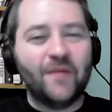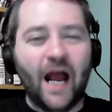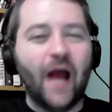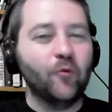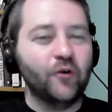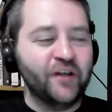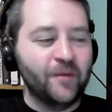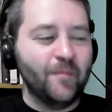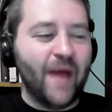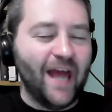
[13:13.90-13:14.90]
mean, I wouldn't
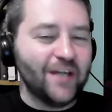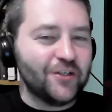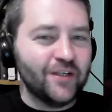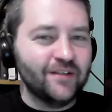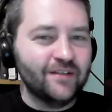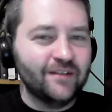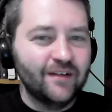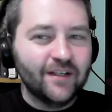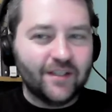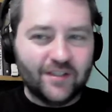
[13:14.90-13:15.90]
imagine,
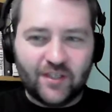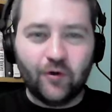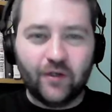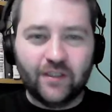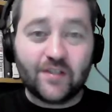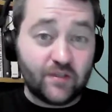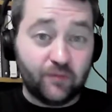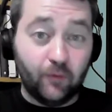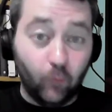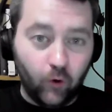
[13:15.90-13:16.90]
considering this is
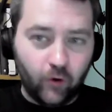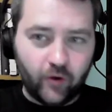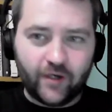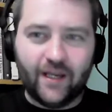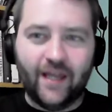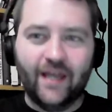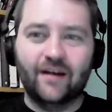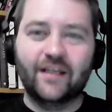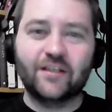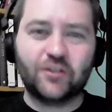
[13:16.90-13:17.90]
for work
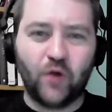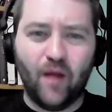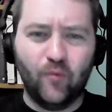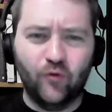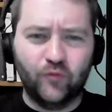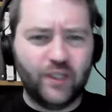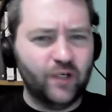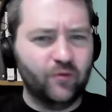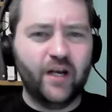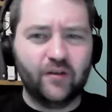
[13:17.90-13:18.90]
and his travel
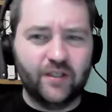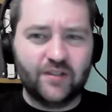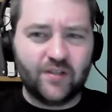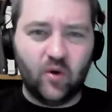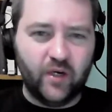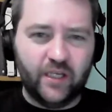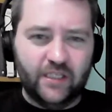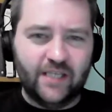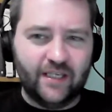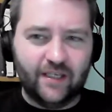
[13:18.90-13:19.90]
theoretically is already
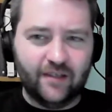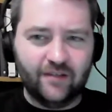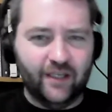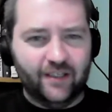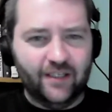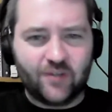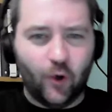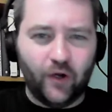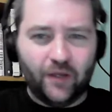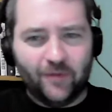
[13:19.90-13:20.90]
taking, like, it's
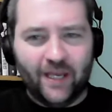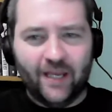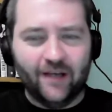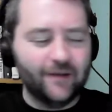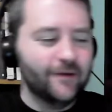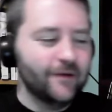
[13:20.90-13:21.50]
already planned.